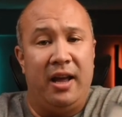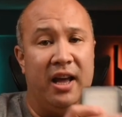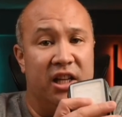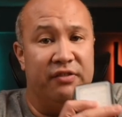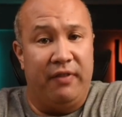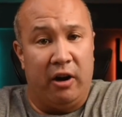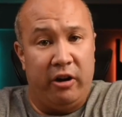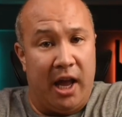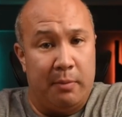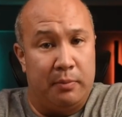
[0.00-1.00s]
It is very
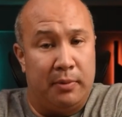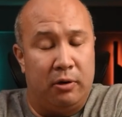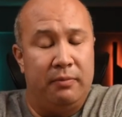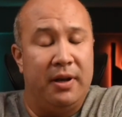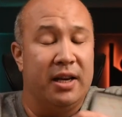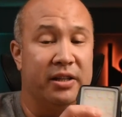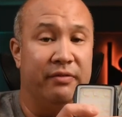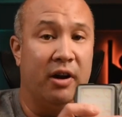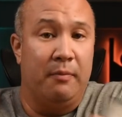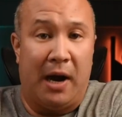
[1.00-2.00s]
capable, it is
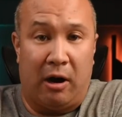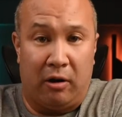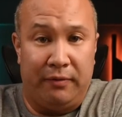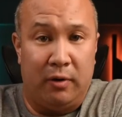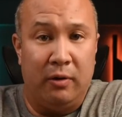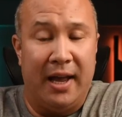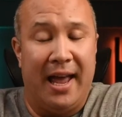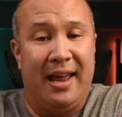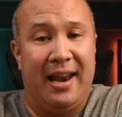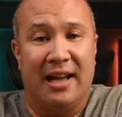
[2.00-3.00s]
very powerful,
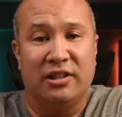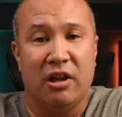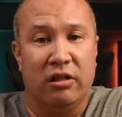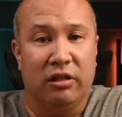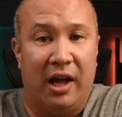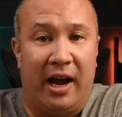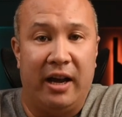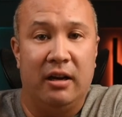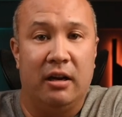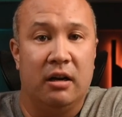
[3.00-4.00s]
it has a lot
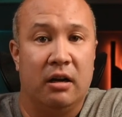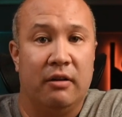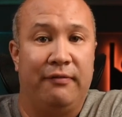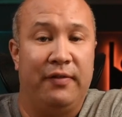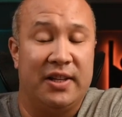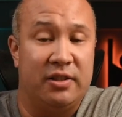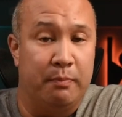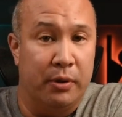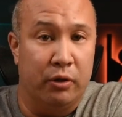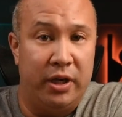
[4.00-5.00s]
of
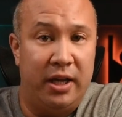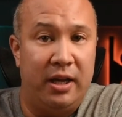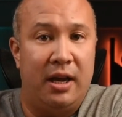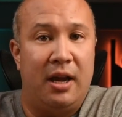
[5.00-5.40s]
flexibility